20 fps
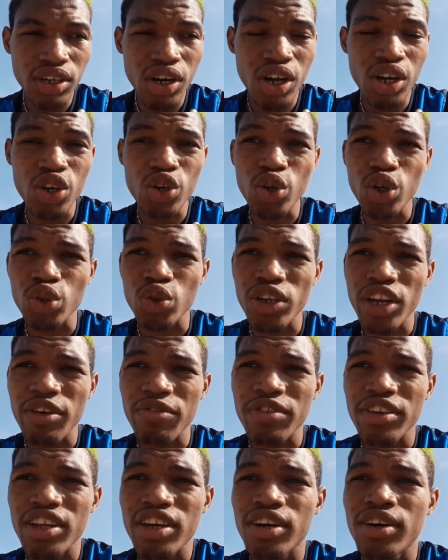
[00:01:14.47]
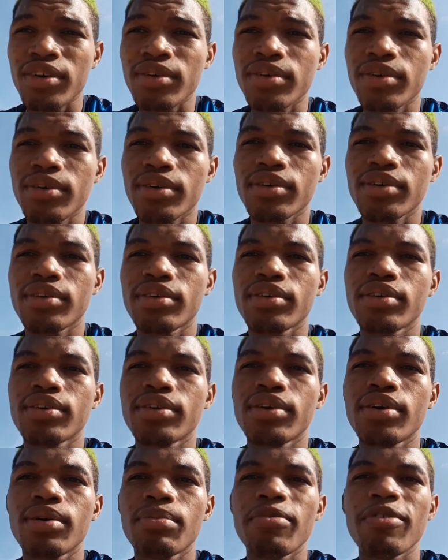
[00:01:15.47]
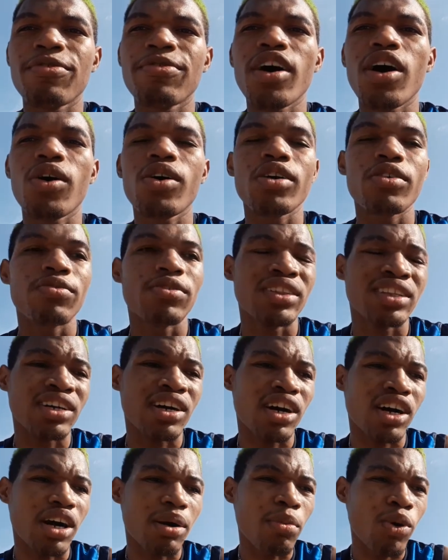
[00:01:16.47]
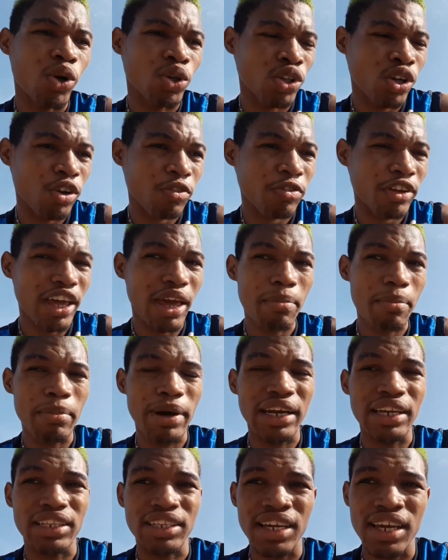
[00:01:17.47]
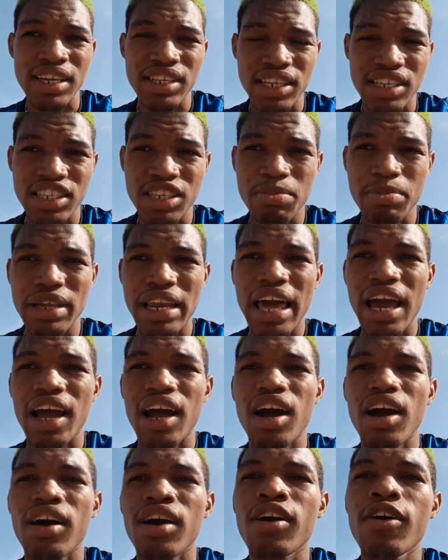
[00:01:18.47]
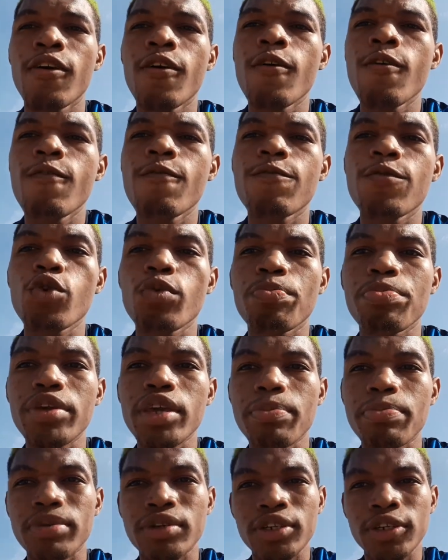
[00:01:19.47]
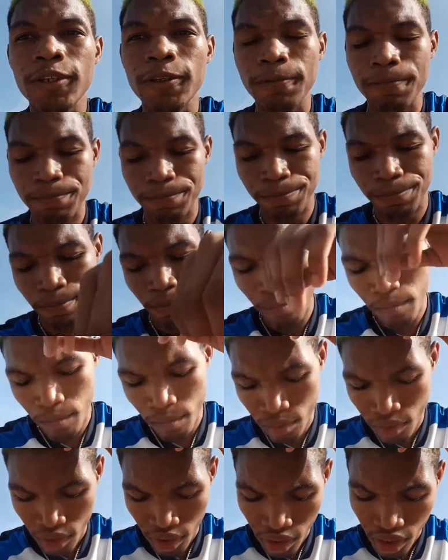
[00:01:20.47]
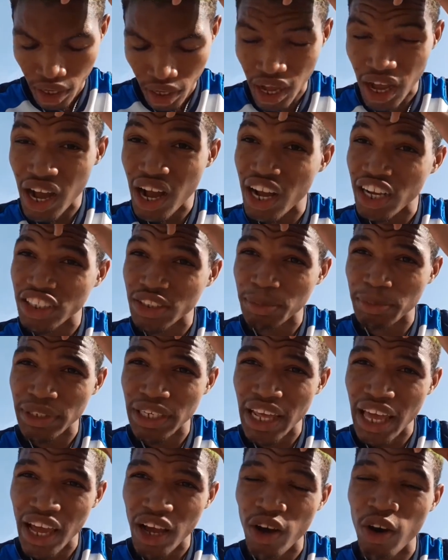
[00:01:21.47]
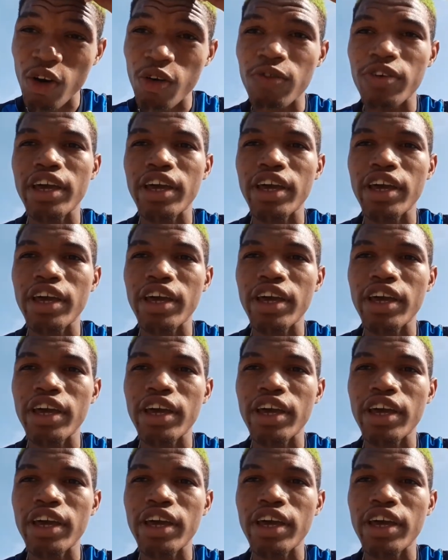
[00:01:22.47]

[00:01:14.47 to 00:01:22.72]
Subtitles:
don't know to the video, I'm forward to talk about how to get monetized, you see me? Like a few people ask me like how